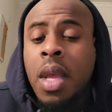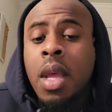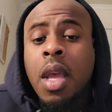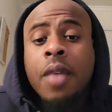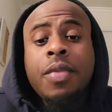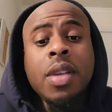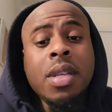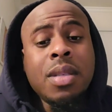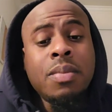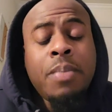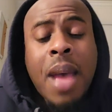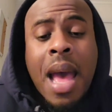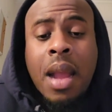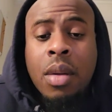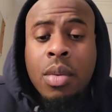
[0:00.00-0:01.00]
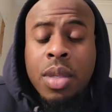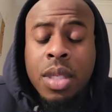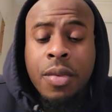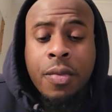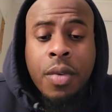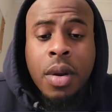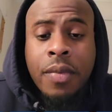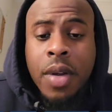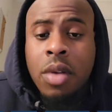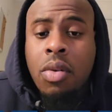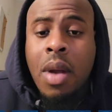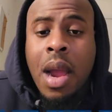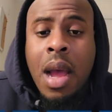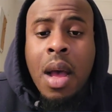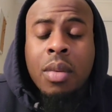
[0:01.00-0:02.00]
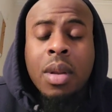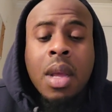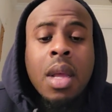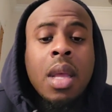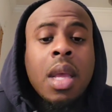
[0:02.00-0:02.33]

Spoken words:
If this battle was in front of a crowd,